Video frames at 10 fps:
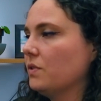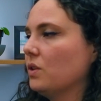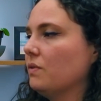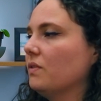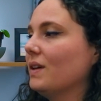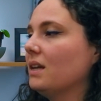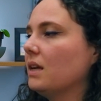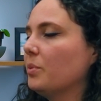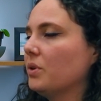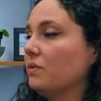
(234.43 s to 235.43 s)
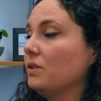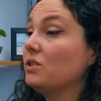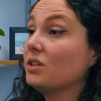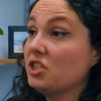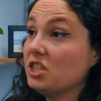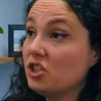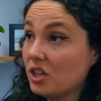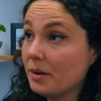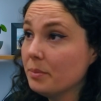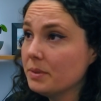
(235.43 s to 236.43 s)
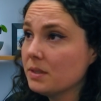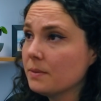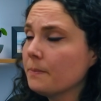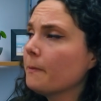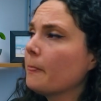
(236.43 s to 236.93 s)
So if you've ended up on a few dodgy jobs